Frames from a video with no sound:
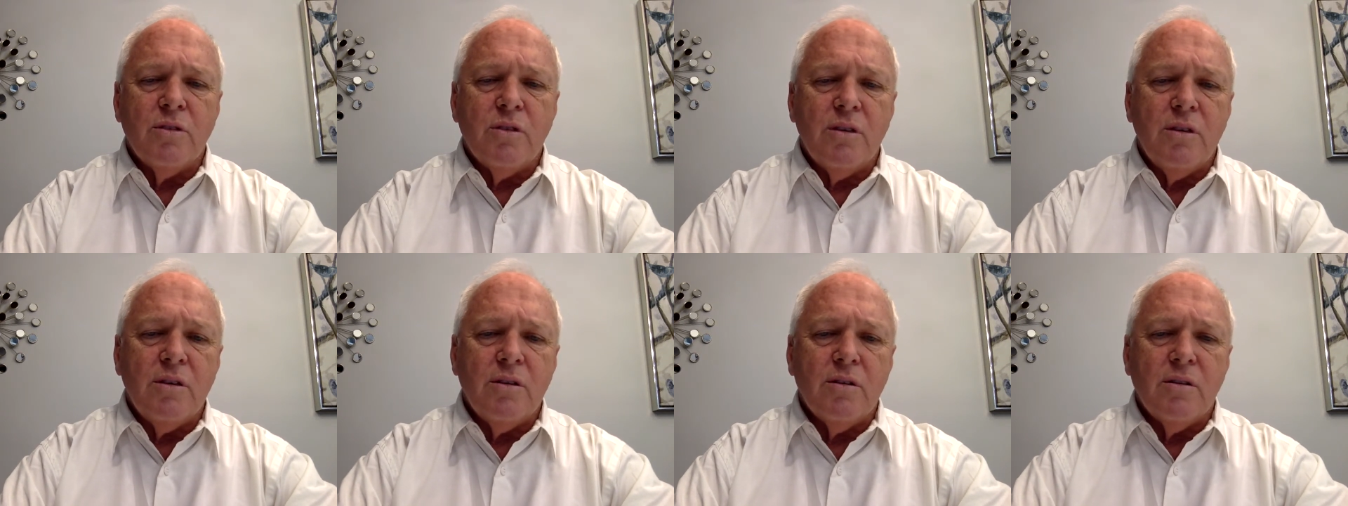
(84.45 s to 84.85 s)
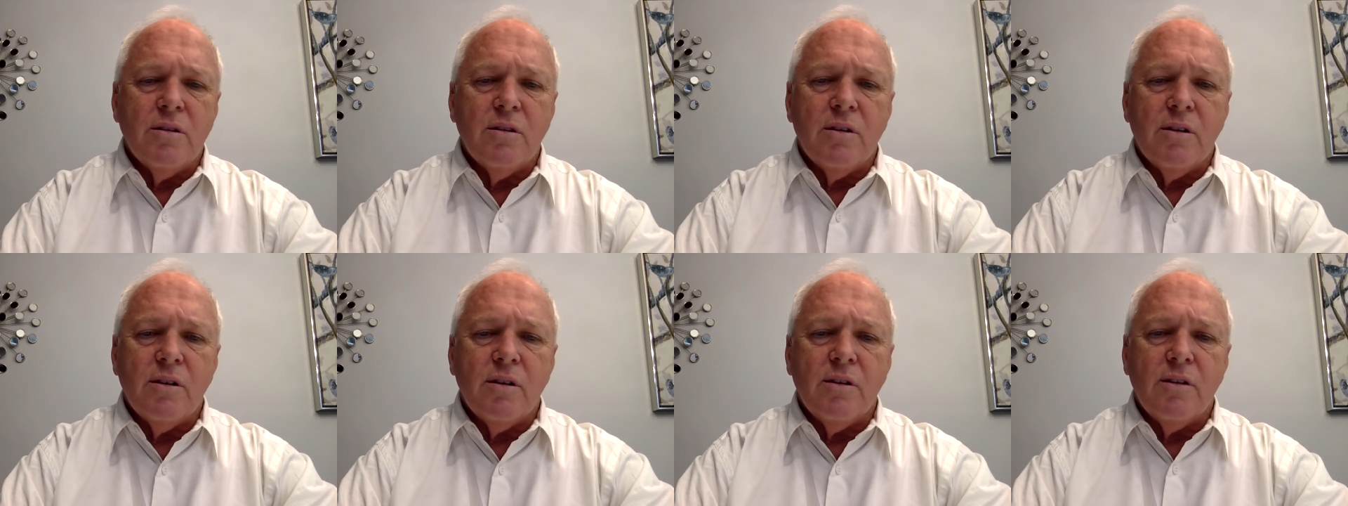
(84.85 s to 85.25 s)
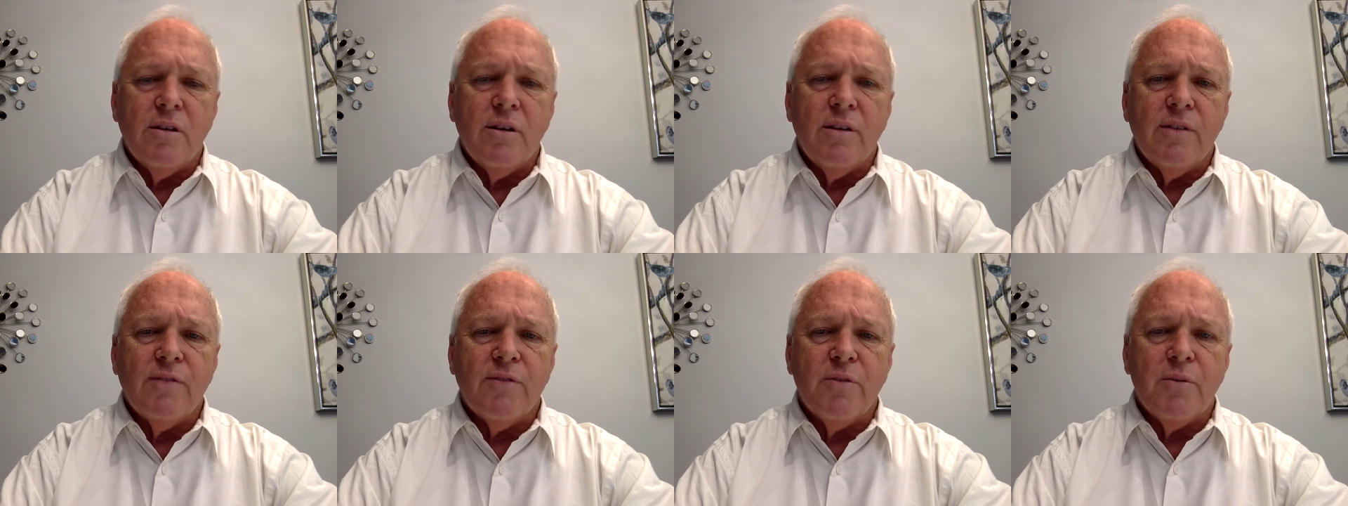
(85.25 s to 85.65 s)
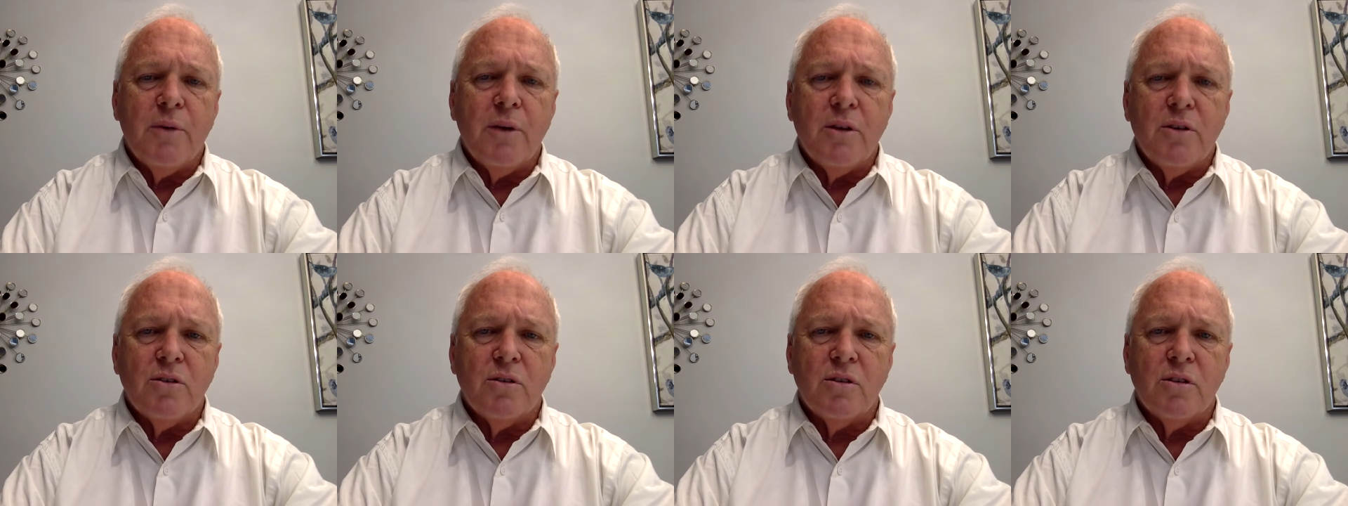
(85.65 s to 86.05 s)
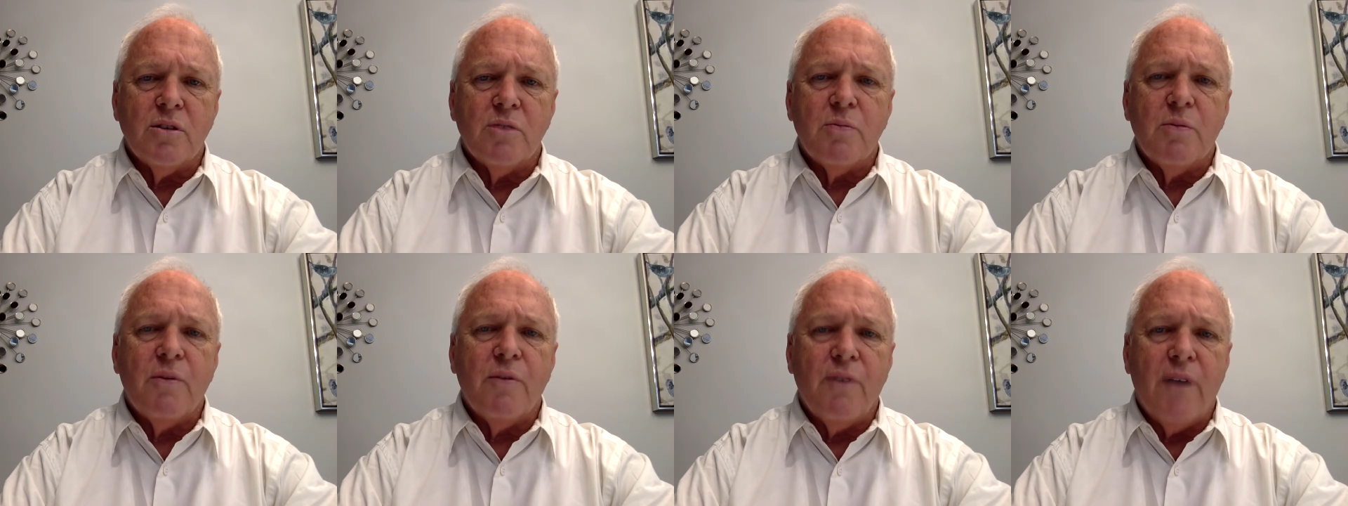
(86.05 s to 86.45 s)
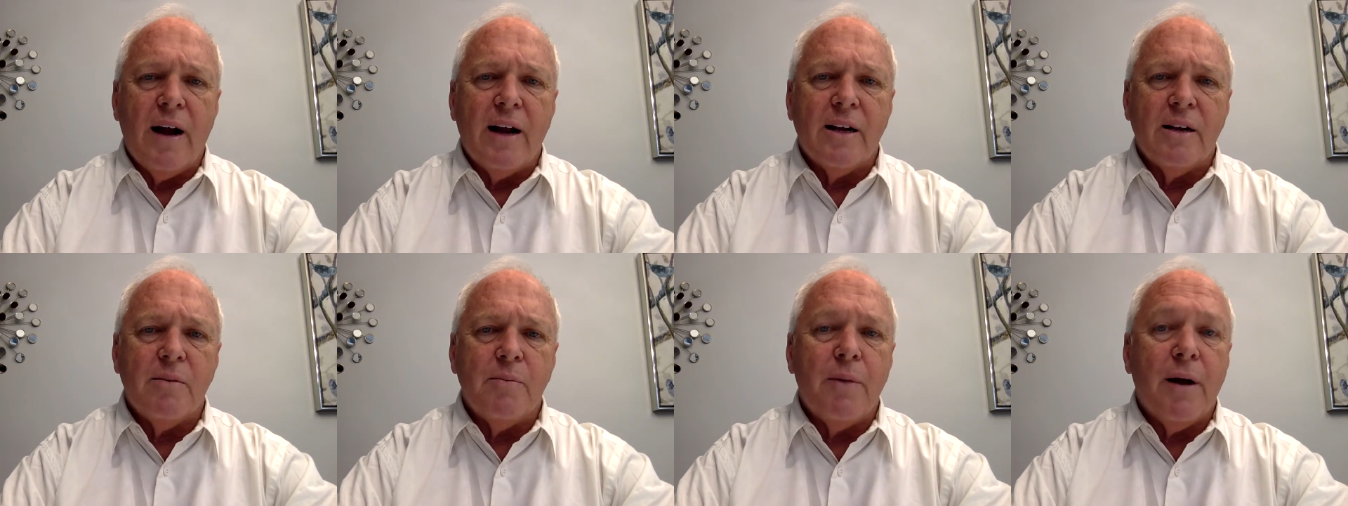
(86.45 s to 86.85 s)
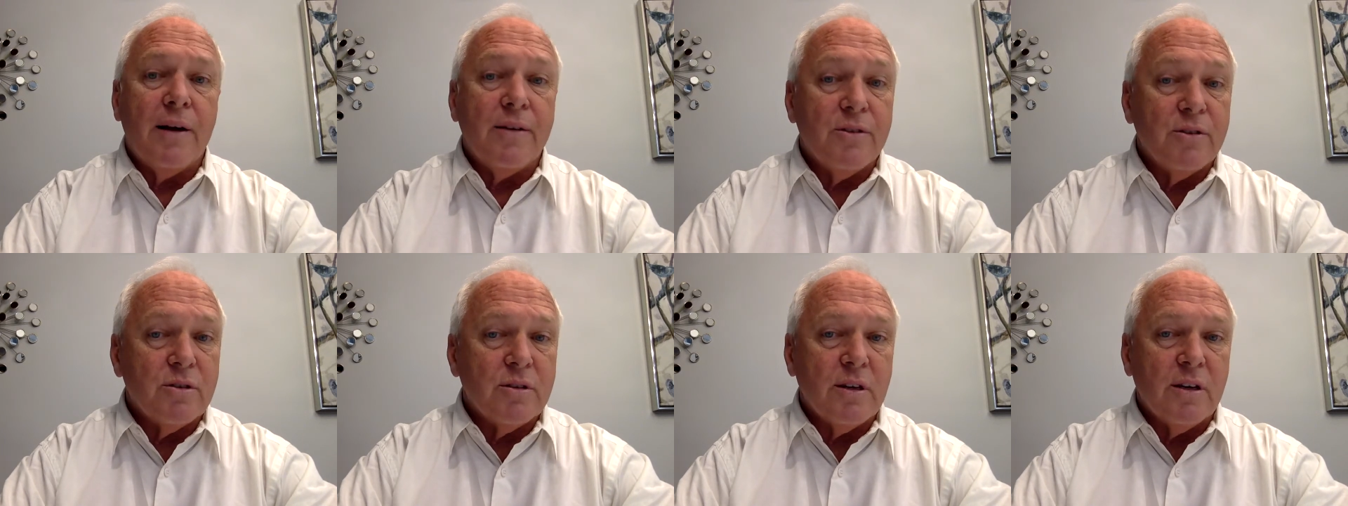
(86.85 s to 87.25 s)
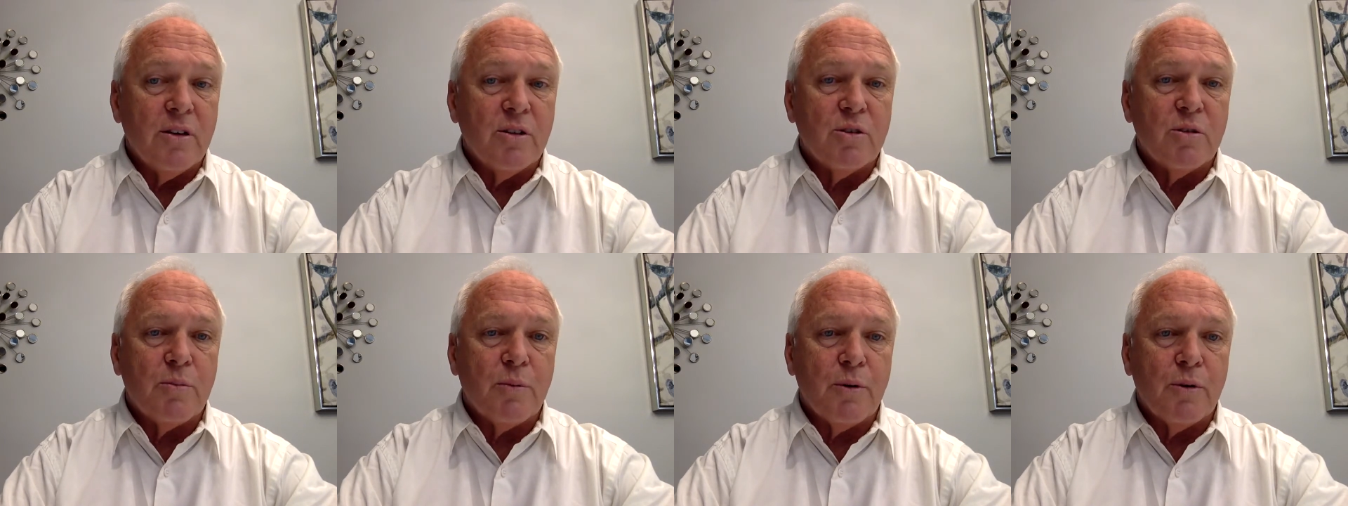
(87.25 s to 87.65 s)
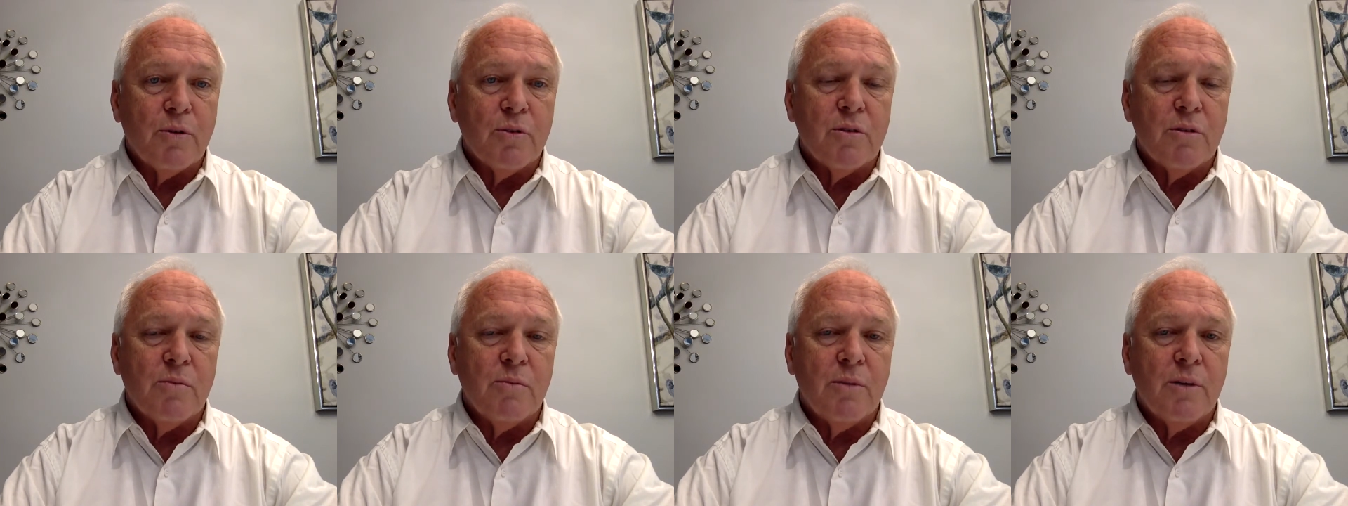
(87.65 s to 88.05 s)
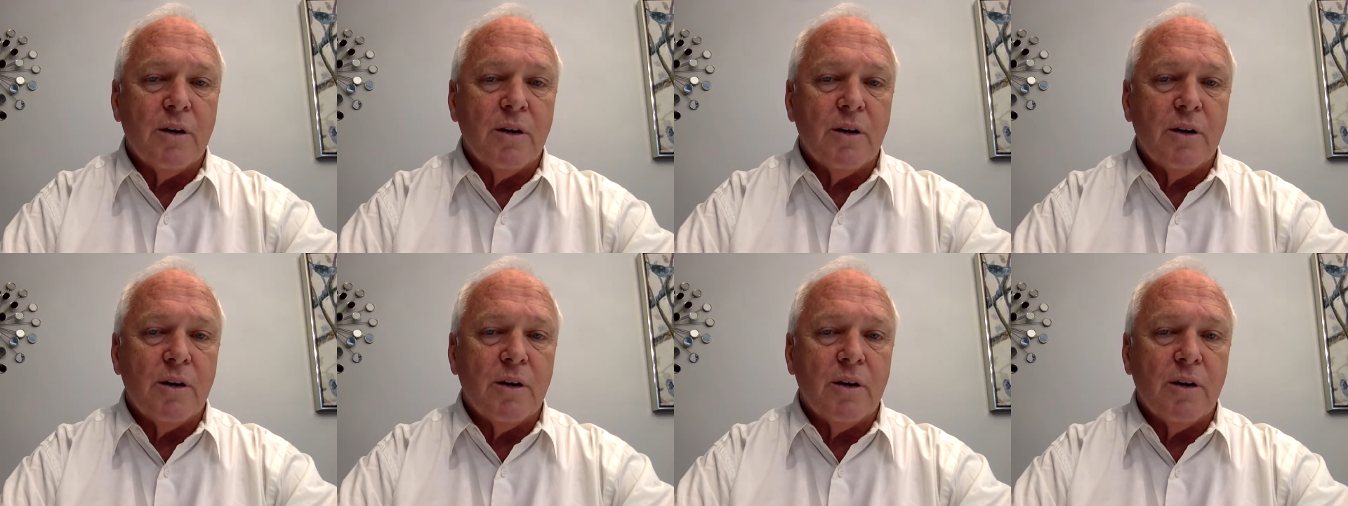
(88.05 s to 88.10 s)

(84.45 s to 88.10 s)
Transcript: the information that's provided by the salesperson,